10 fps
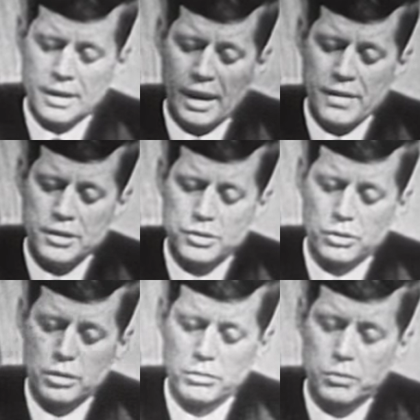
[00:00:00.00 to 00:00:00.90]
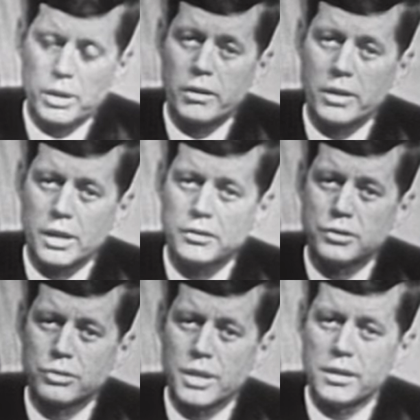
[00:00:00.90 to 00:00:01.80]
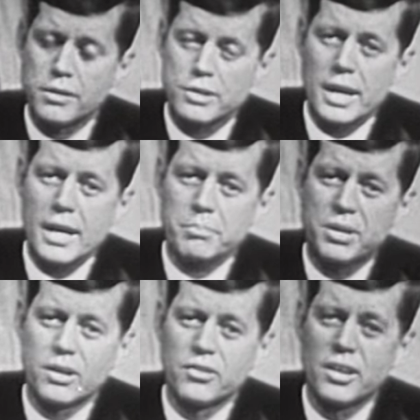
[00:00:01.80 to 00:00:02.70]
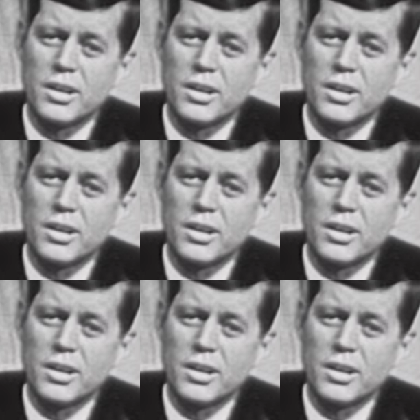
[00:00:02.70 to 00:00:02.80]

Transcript: I think it's going to require a concentrated attack because